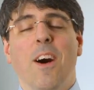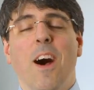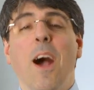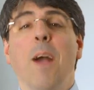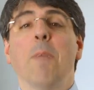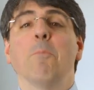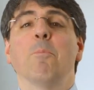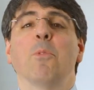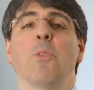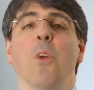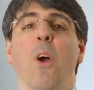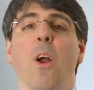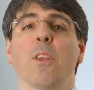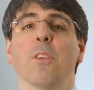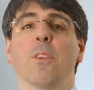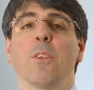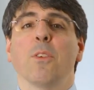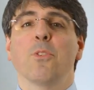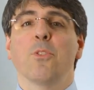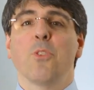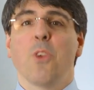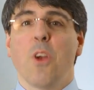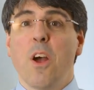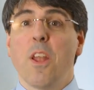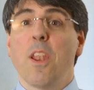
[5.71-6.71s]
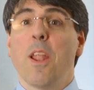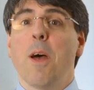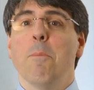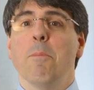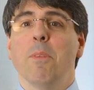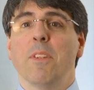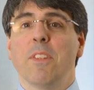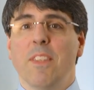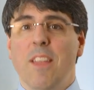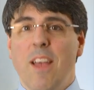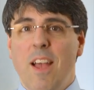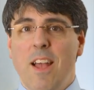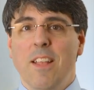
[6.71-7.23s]
I'm Doctor John
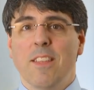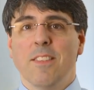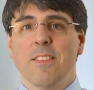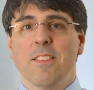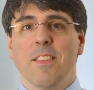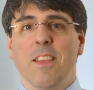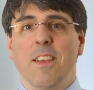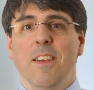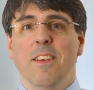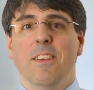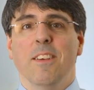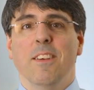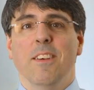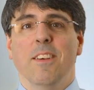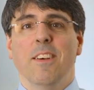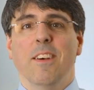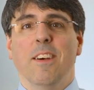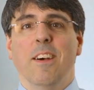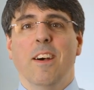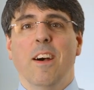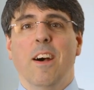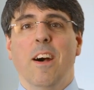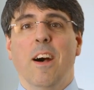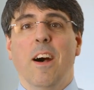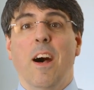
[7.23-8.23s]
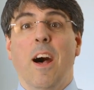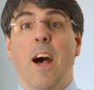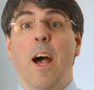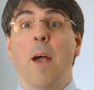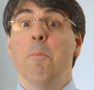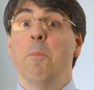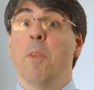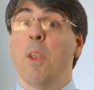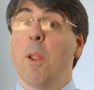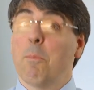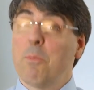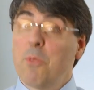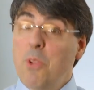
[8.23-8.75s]
Abbondanza.
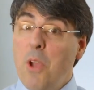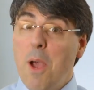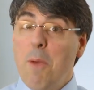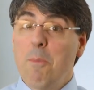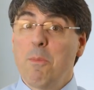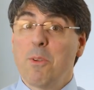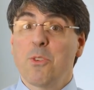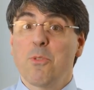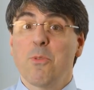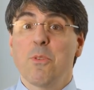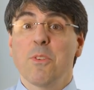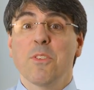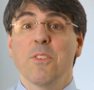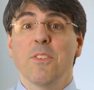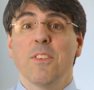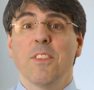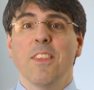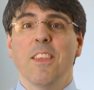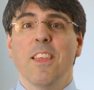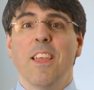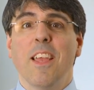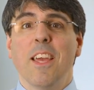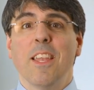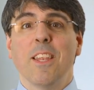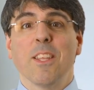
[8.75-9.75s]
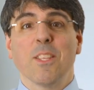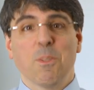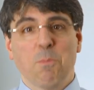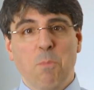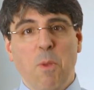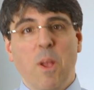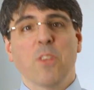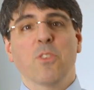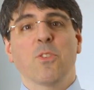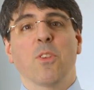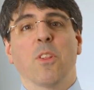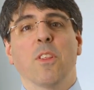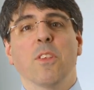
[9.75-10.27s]
I'm an optometrist and a
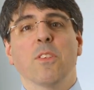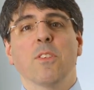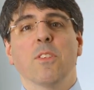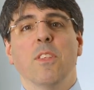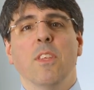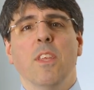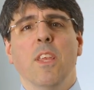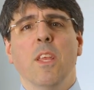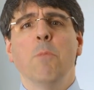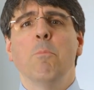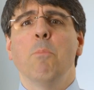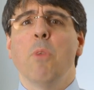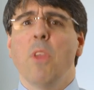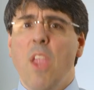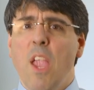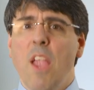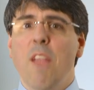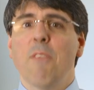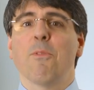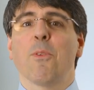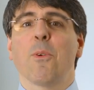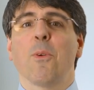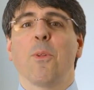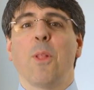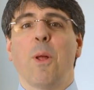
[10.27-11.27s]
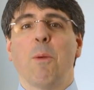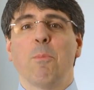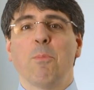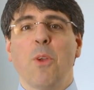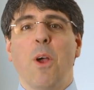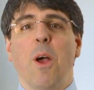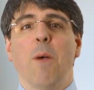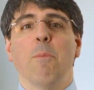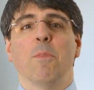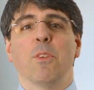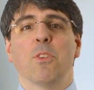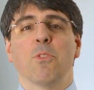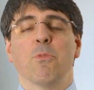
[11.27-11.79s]
specialist in behavioral
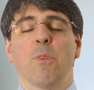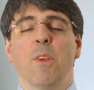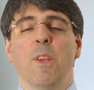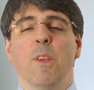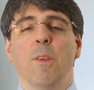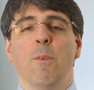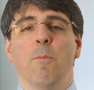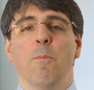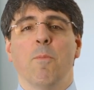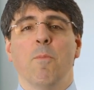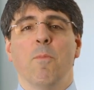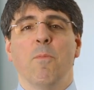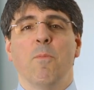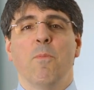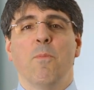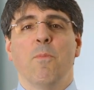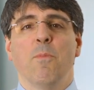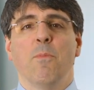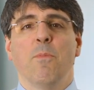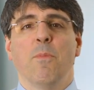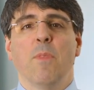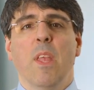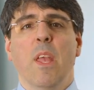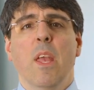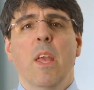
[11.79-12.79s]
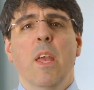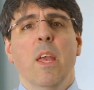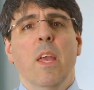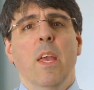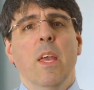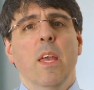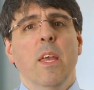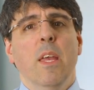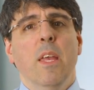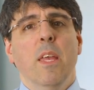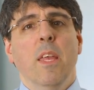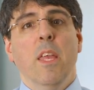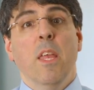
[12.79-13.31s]
optometry.
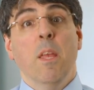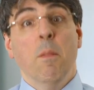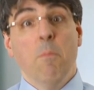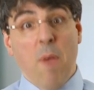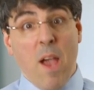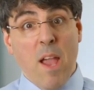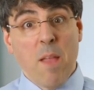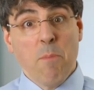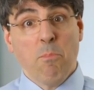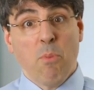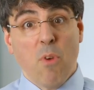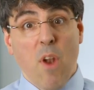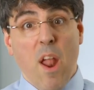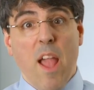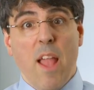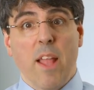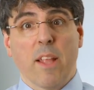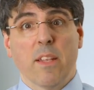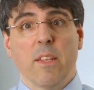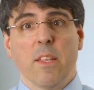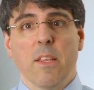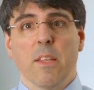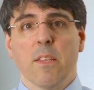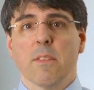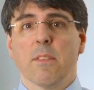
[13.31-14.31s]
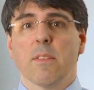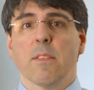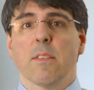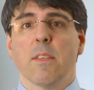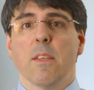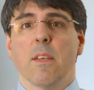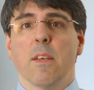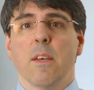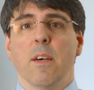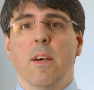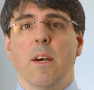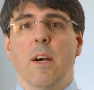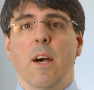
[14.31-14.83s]
In my practice,
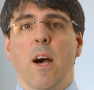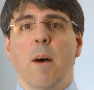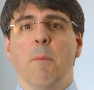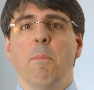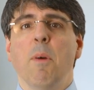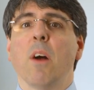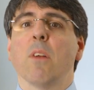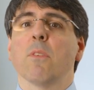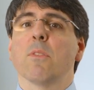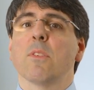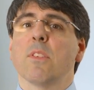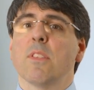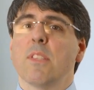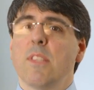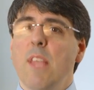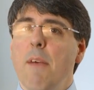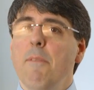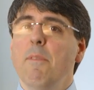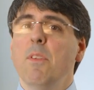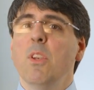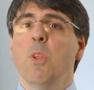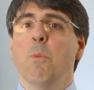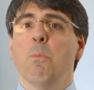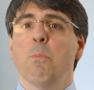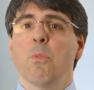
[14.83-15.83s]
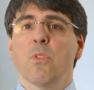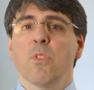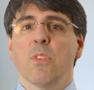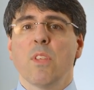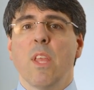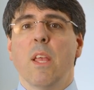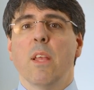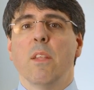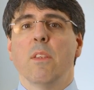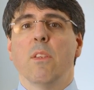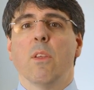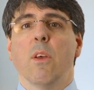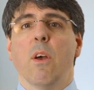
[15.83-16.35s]
about seventy
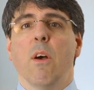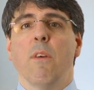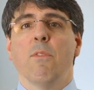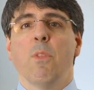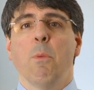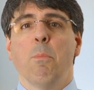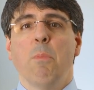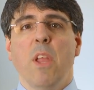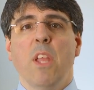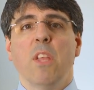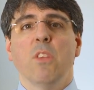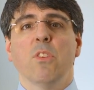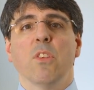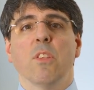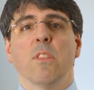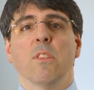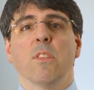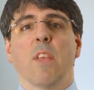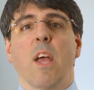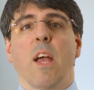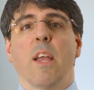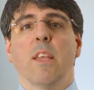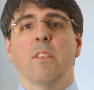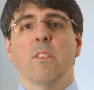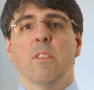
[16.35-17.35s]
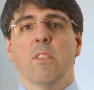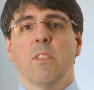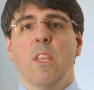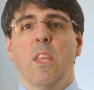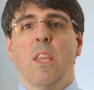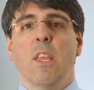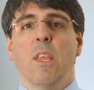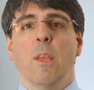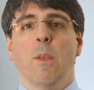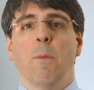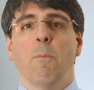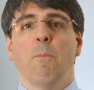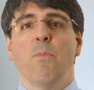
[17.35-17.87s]
percent of the patients I
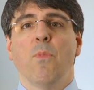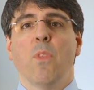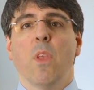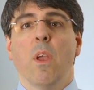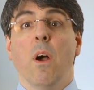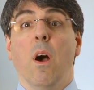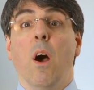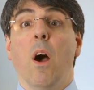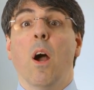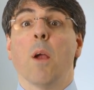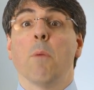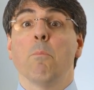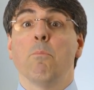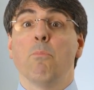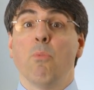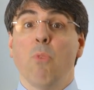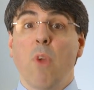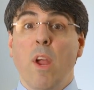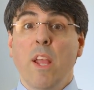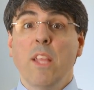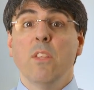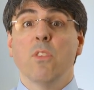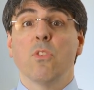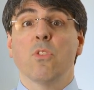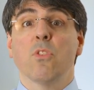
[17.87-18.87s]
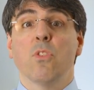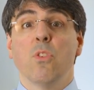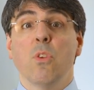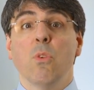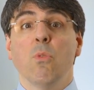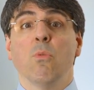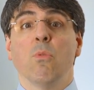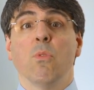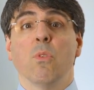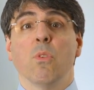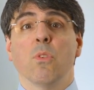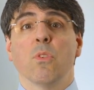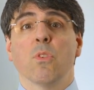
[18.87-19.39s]
see are bright
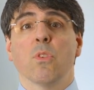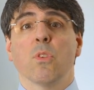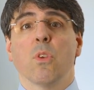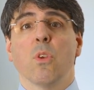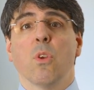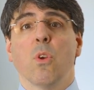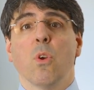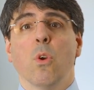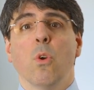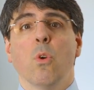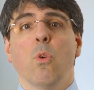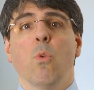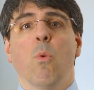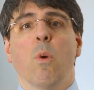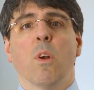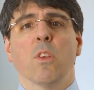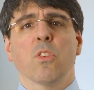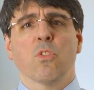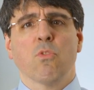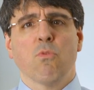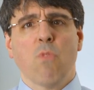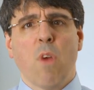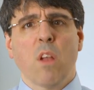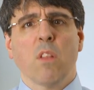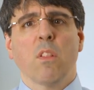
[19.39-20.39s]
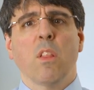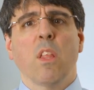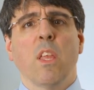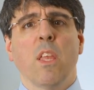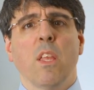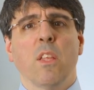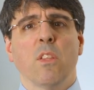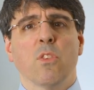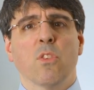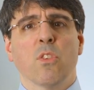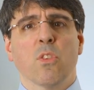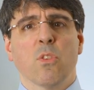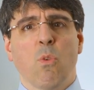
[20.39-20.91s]
students who are struggling
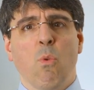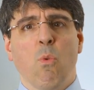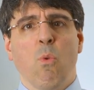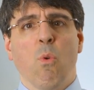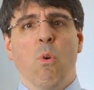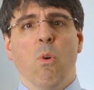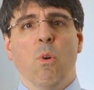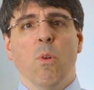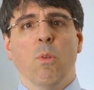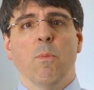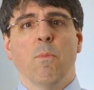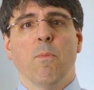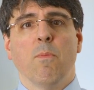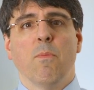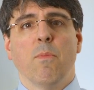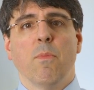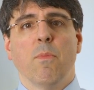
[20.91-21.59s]
in school,